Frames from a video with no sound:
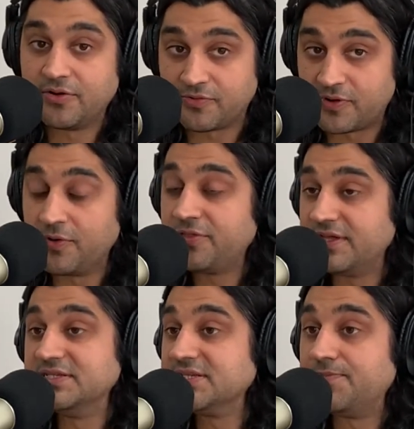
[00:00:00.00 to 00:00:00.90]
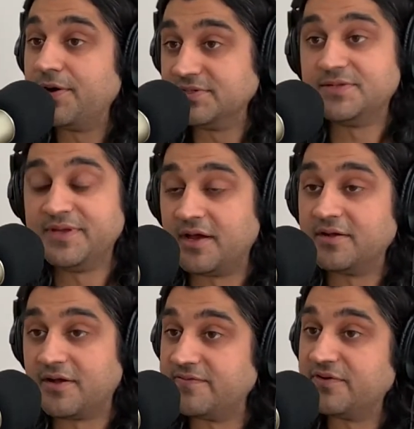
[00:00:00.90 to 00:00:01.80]
growth is supposed to be
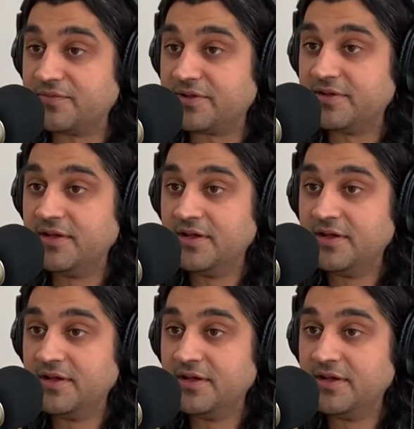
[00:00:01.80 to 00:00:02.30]
uncomfortable.